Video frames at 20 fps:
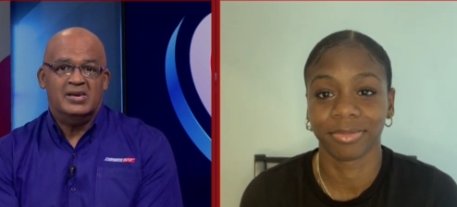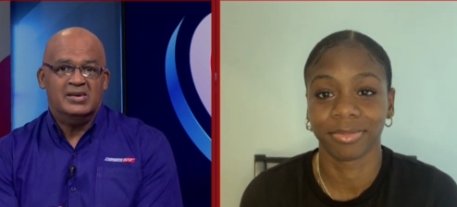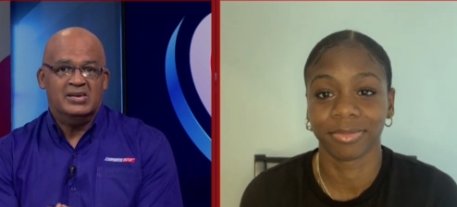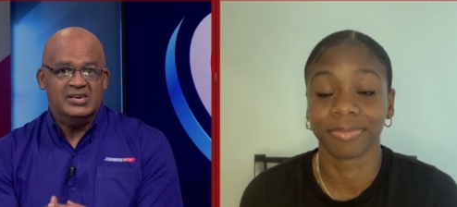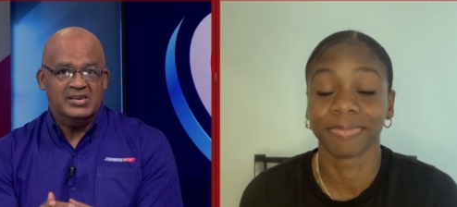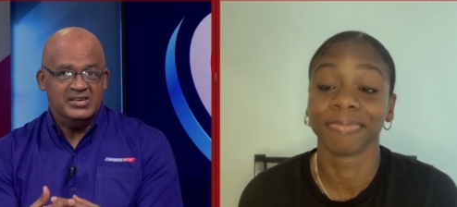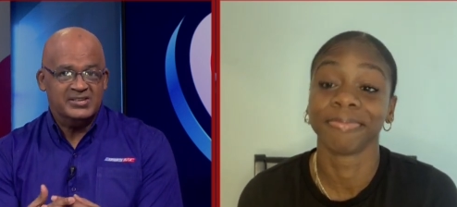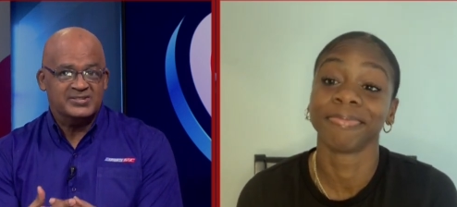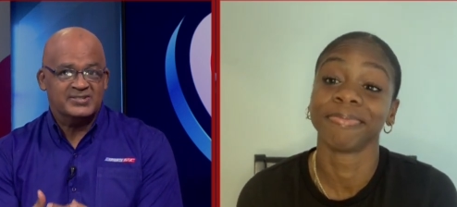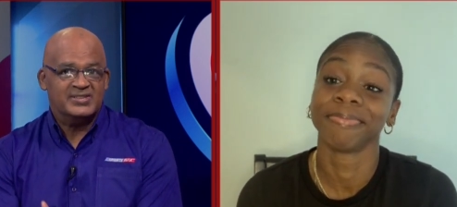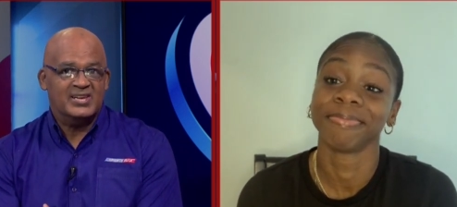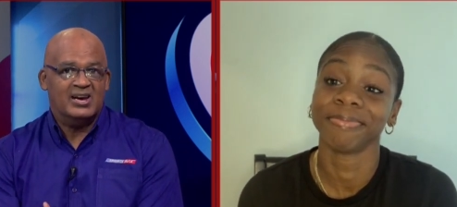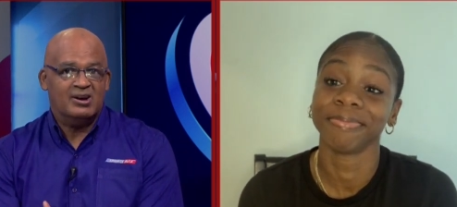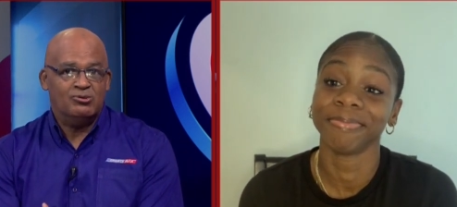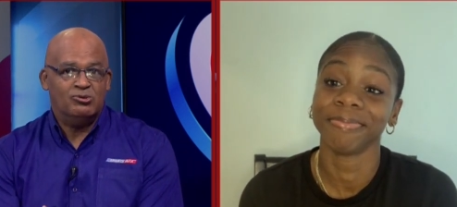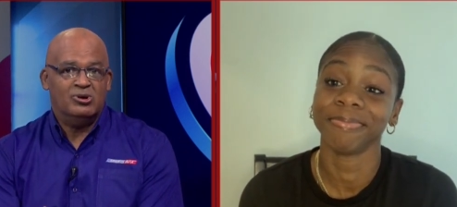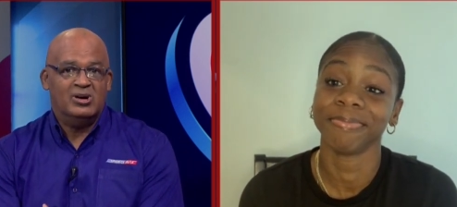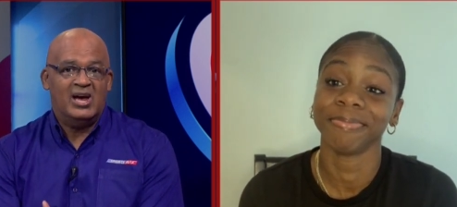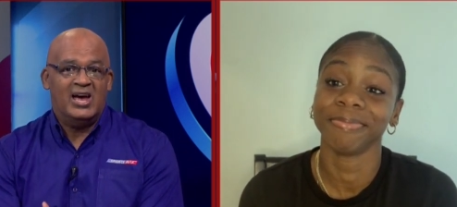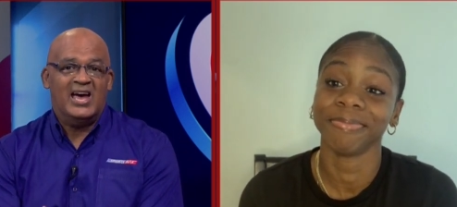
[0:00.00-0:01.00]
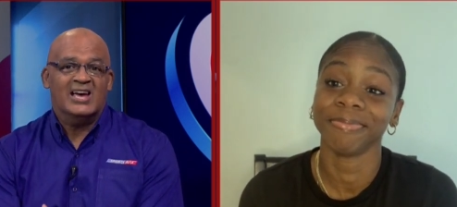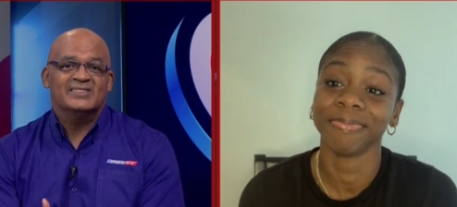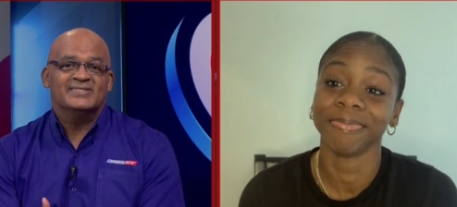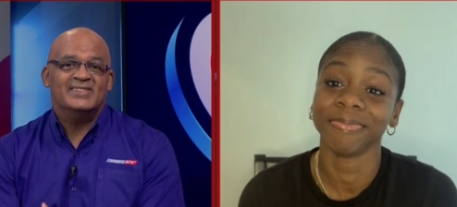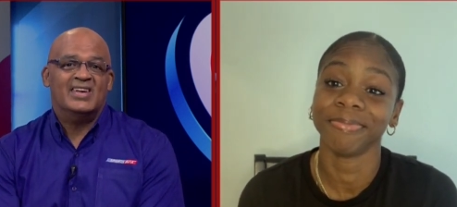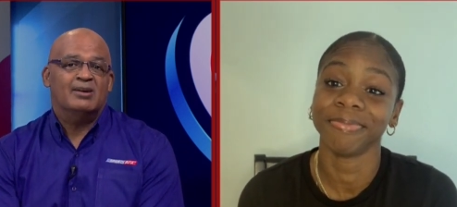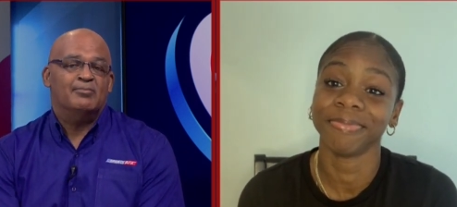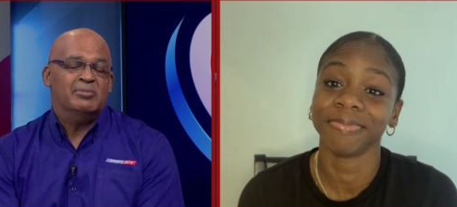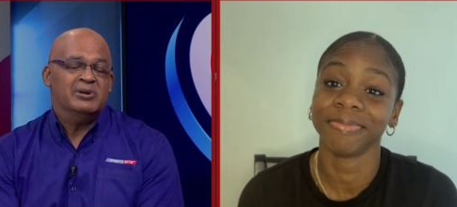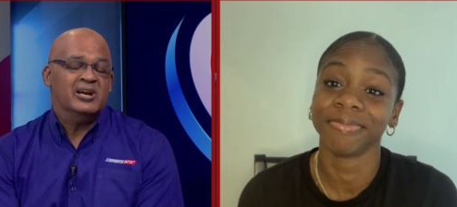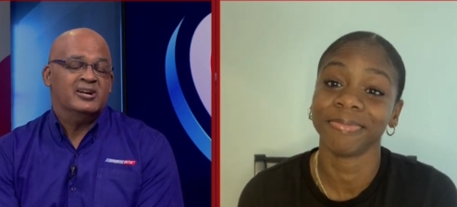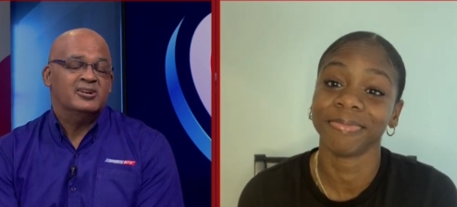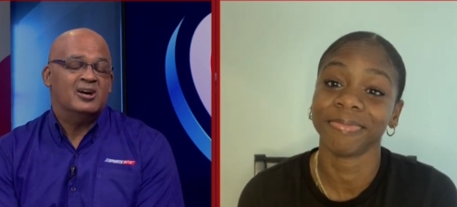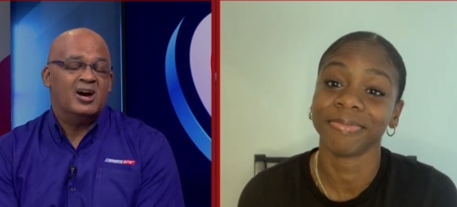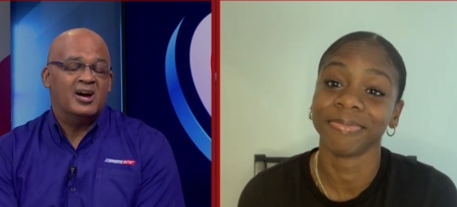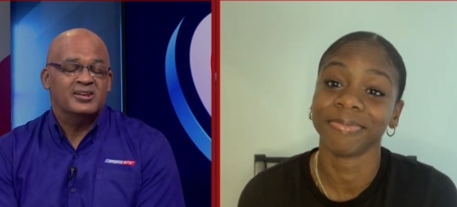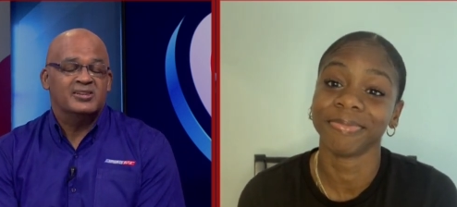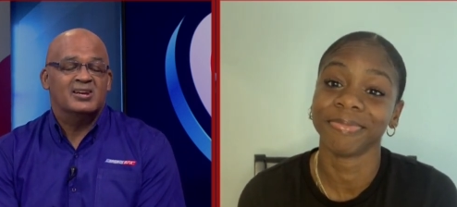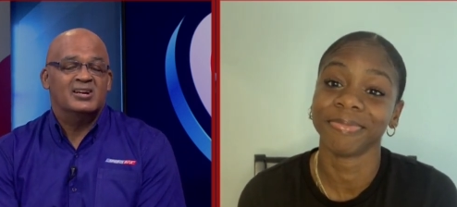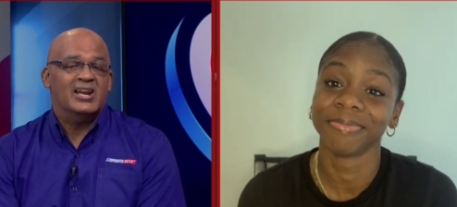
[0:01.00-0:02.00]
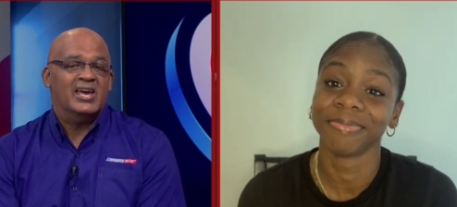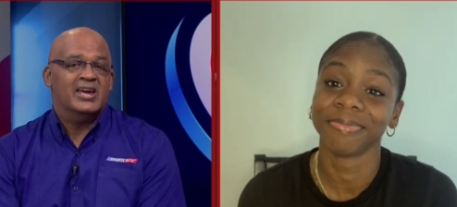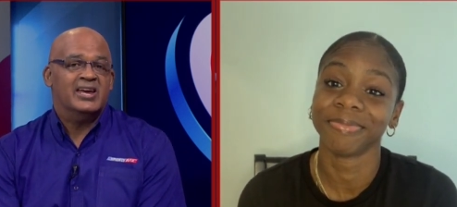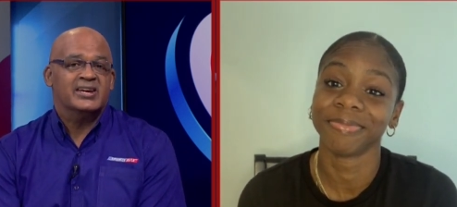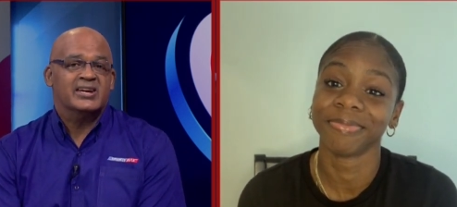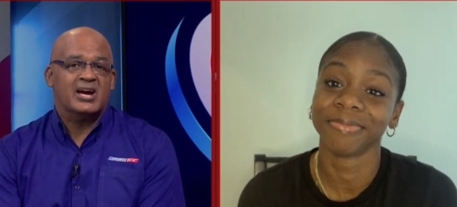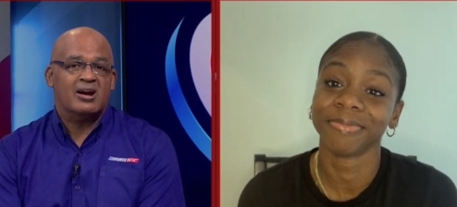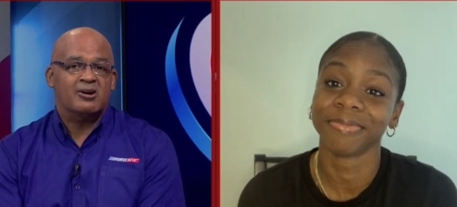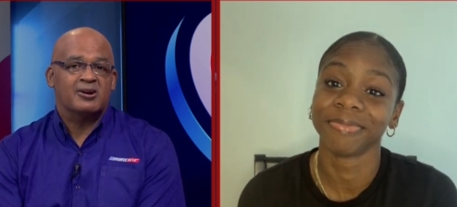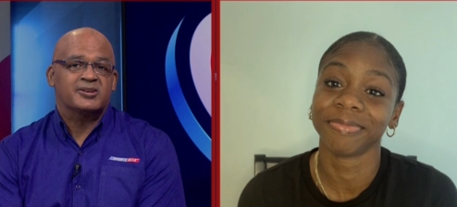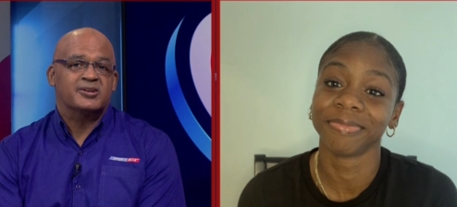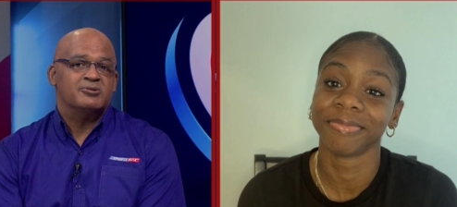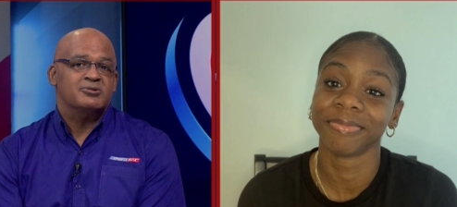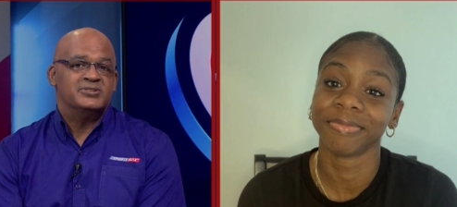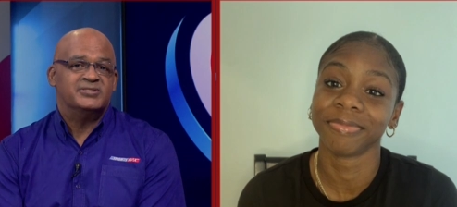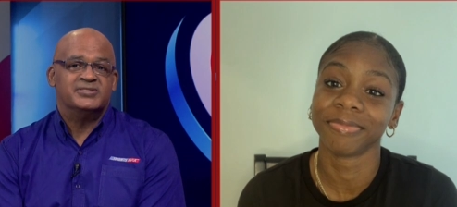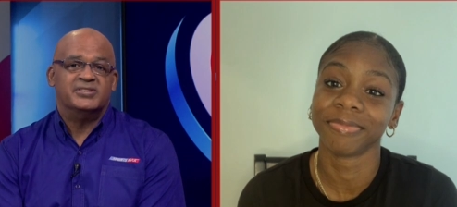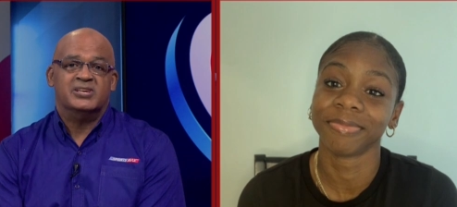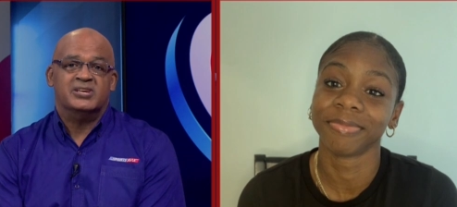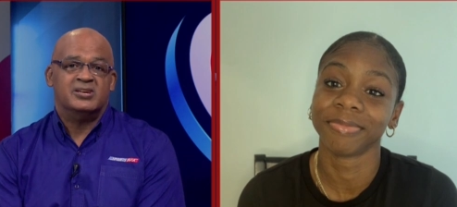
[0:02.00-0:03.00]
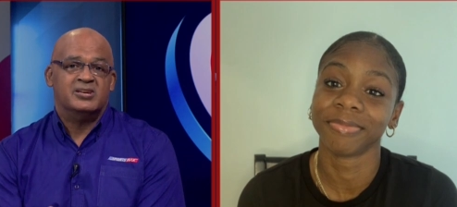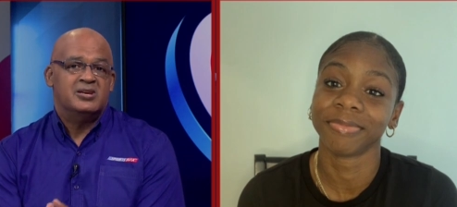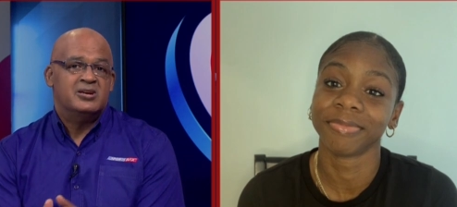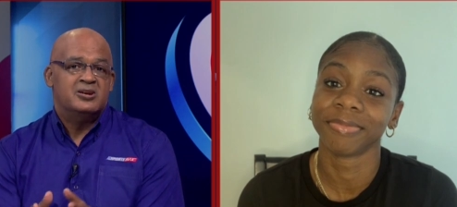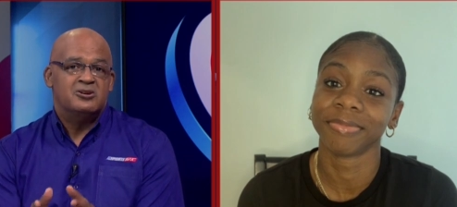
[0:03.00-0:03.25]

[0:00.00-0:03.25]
Speaker 1: Is that has that been an underlying characteristic